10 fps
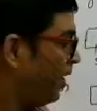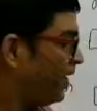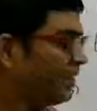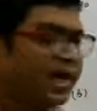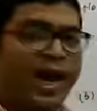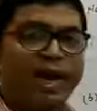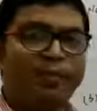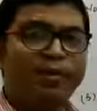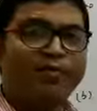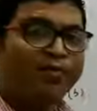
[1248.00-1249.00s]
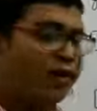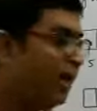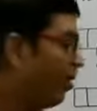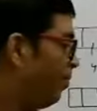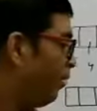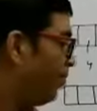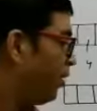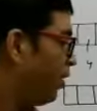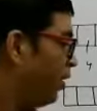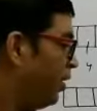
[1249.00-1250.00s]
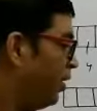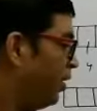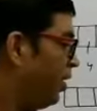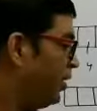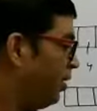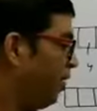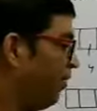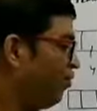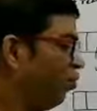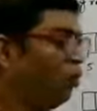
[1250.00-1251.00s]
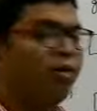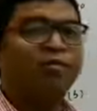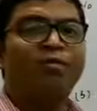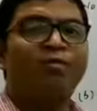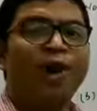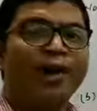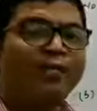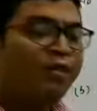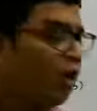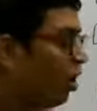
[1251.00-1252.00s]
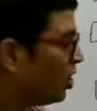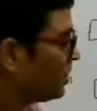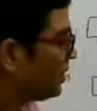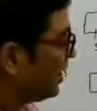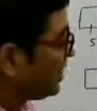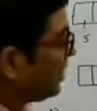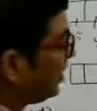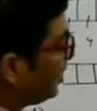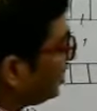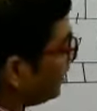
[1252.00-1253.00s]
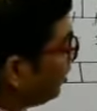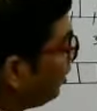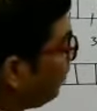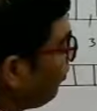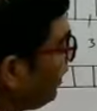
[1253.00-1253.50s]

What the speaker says: place can be filled up either by 4, 5 or 6. 3